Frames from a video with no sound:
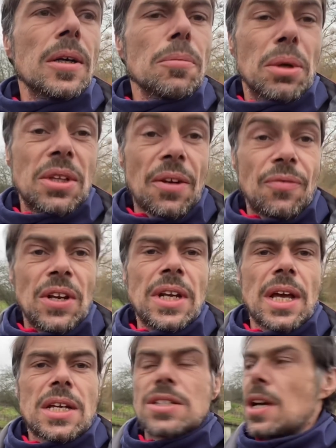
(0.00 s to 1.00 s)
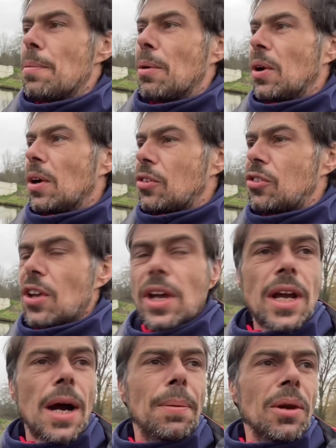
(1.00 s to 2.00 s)
But definitely next summer, I'll stay a
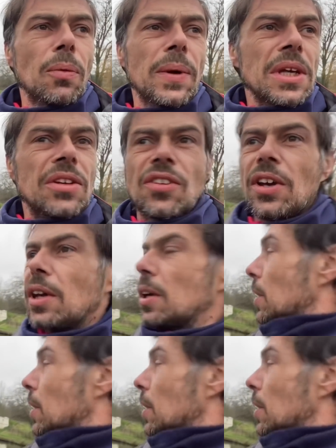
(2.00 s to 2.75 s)
couple of weeks here.